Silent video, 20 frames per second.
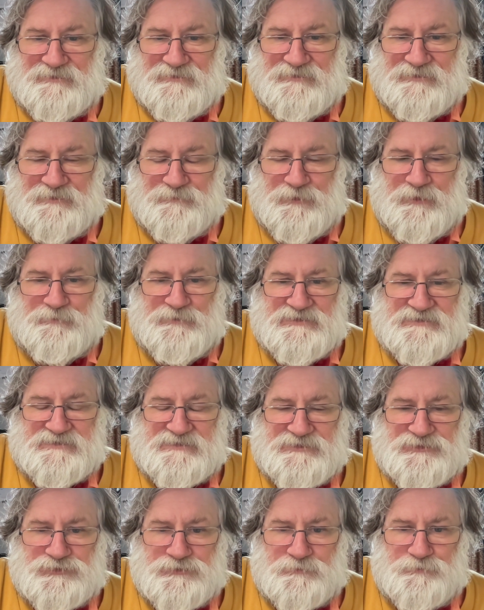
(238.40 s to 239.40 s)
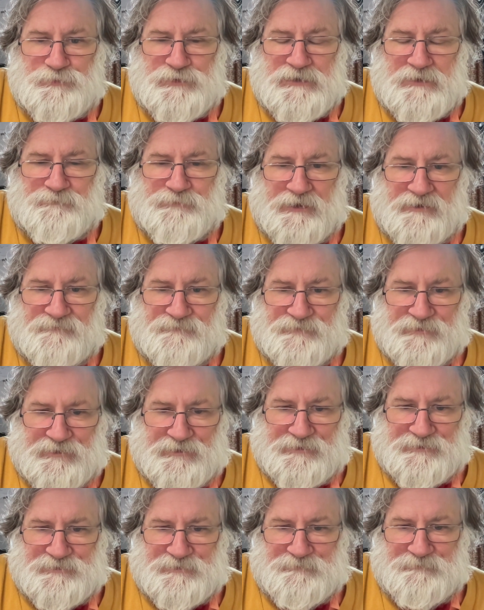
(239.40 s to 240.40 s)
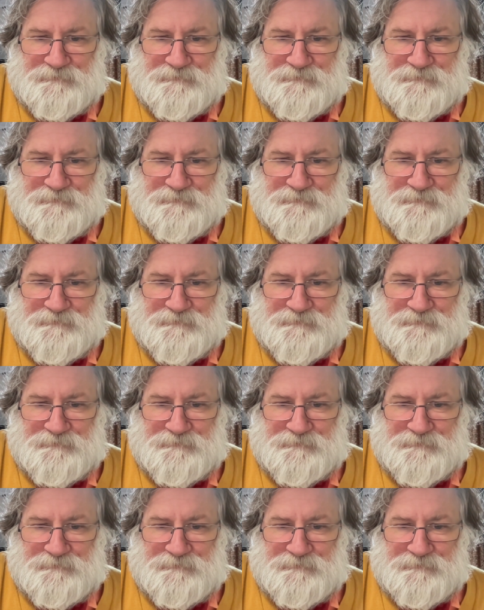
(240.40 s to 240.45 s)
The BBC should be above that.